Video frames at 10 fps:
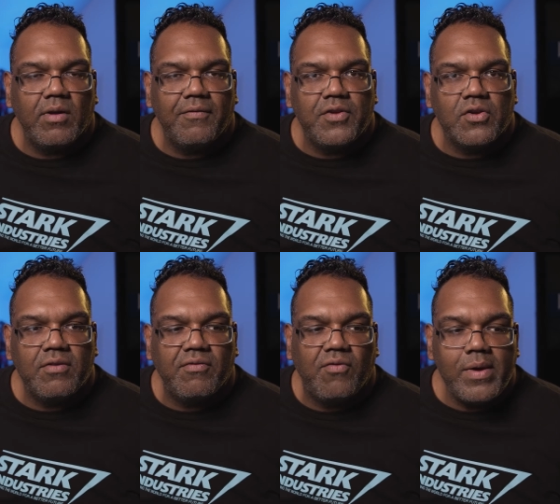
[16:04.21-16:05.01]
if you're
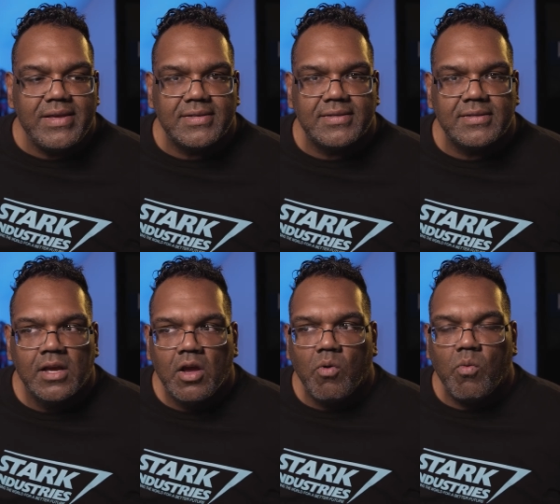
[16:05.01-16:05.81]
the voice,
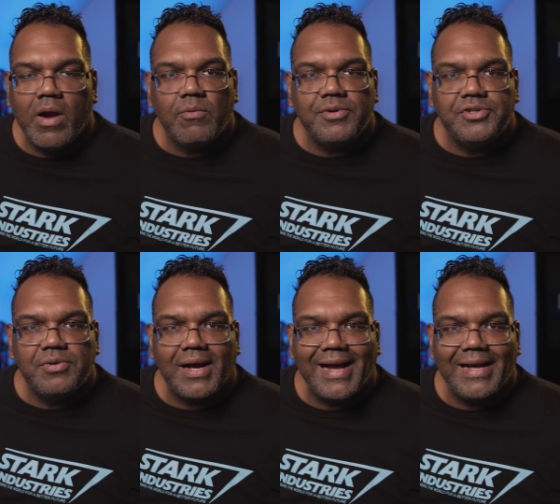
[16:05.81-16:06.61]
where would
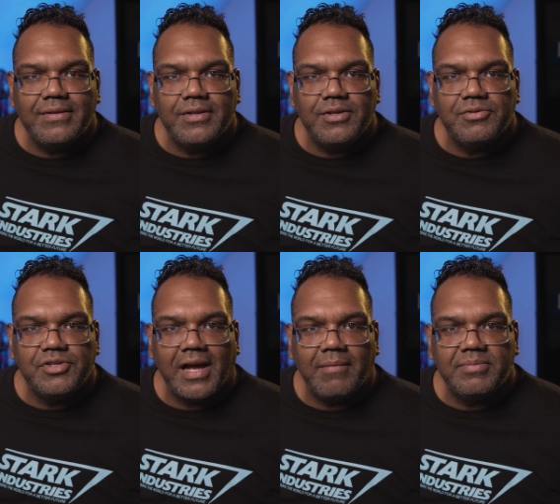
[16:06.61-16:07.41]
you hide the
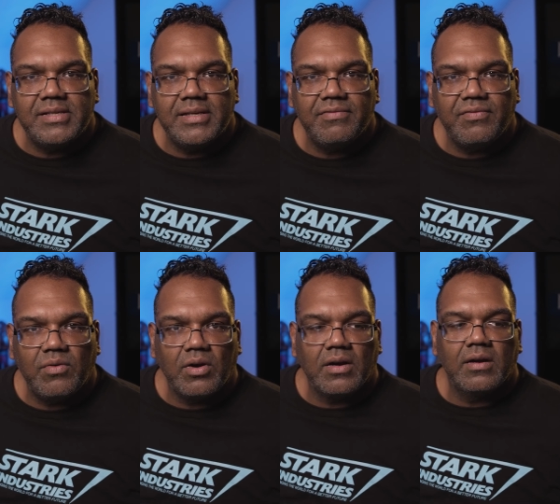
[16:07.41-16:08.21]
Ushabti
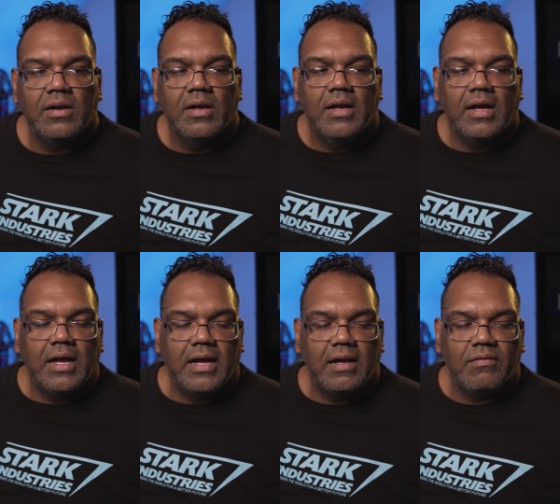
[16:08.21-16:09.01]
for
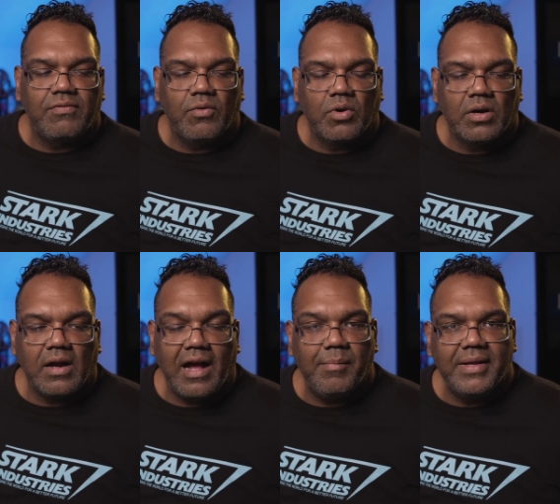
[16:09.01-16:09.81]

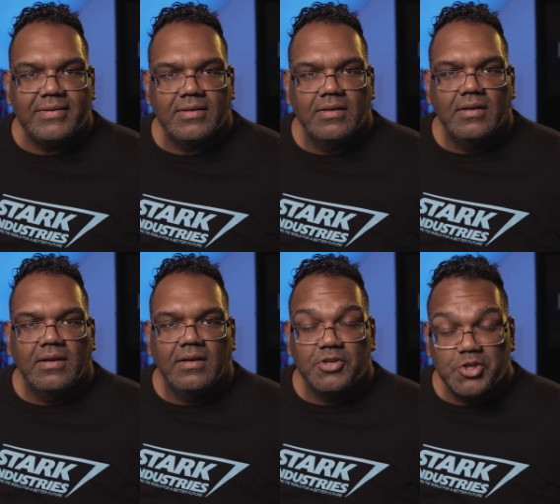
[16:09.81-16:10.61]
Ammit?
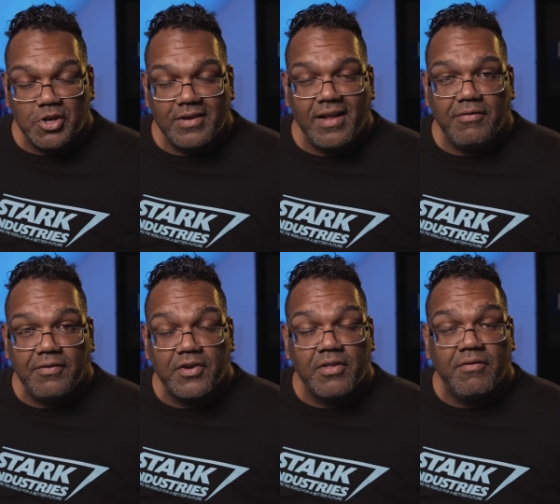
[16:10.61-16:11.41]
Sure enough,
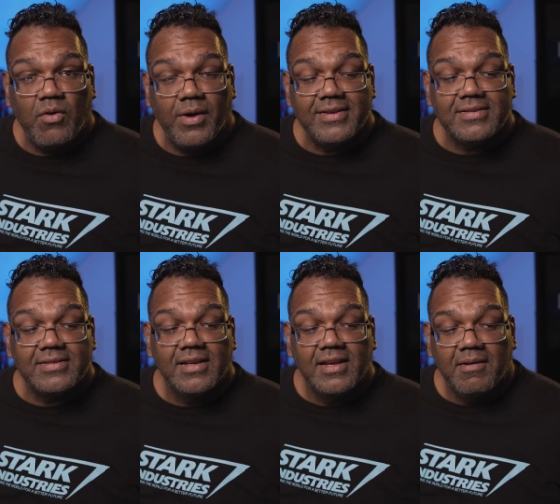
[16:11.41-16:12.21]
if you're the
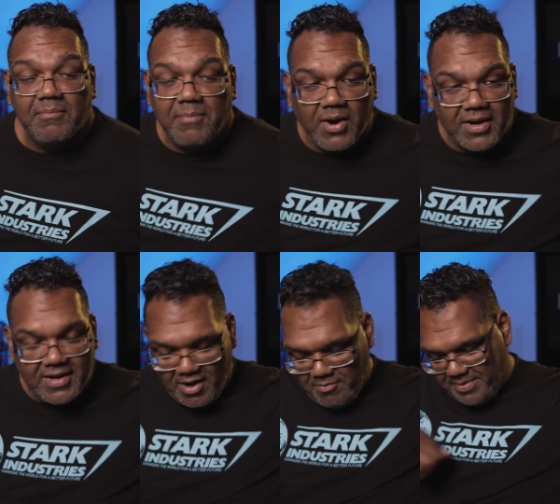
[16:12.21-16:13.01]
voice,
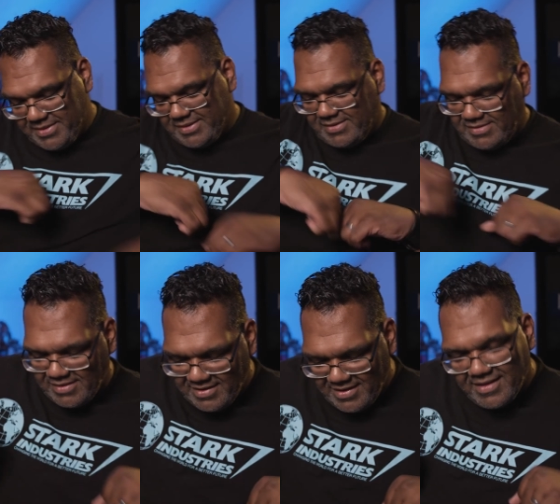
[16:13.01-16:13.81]
Marc opens
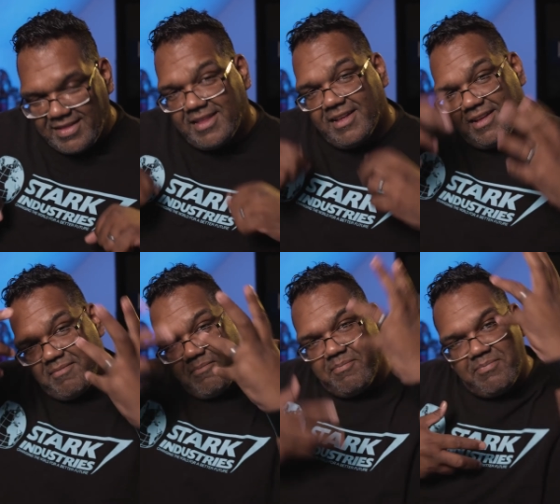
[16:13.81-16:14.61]

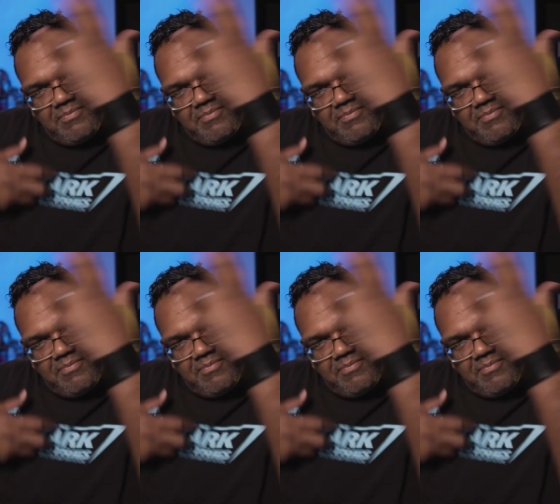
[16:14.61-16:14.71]
the